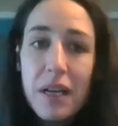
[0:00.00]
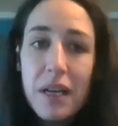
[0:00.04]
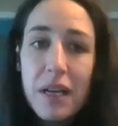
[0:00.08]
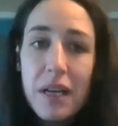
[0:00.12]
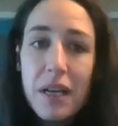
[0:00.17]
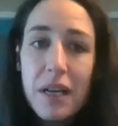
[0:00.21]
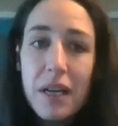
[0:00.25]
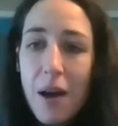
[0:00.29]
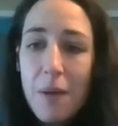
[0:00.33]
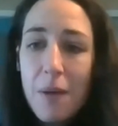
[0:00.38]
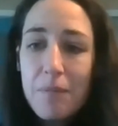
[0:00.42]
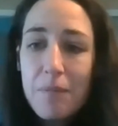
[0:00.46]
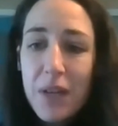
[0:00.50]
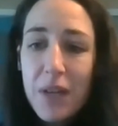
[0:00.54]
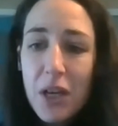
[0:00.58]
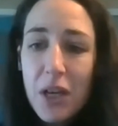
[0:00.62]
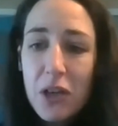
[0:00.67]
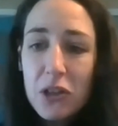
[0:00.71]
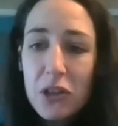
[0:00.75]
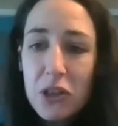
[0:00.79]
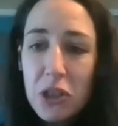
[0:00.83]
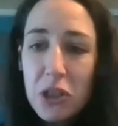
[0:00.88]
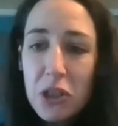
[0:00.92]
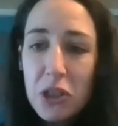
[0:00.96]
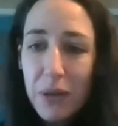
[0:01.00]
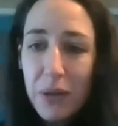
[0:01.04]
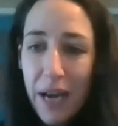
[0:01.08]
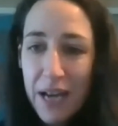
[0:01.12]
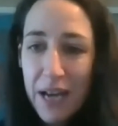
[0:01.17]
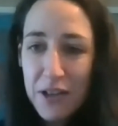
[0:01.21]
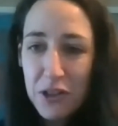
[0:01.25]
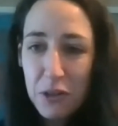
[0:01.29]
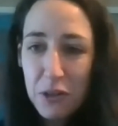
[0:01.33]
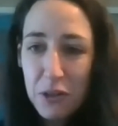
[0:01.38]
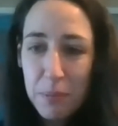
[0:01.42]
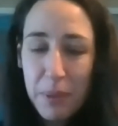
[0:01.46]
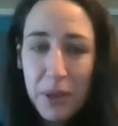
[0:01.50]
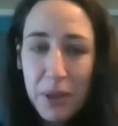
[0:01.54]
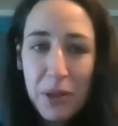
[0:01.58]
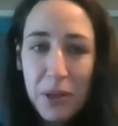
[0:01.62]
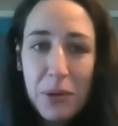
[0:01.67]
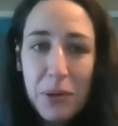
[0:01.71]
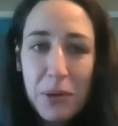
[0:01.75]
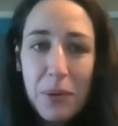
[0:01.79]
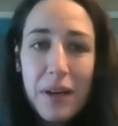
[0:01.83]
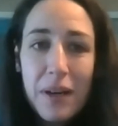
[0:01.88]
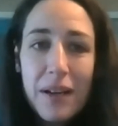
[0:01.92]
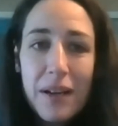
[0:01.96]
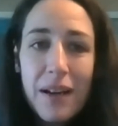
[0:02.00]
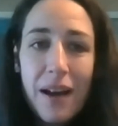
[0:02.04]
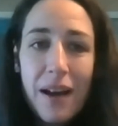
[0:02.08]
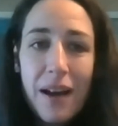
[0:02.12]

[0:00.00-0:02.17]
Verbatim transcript: Um, Google hedgehog poo.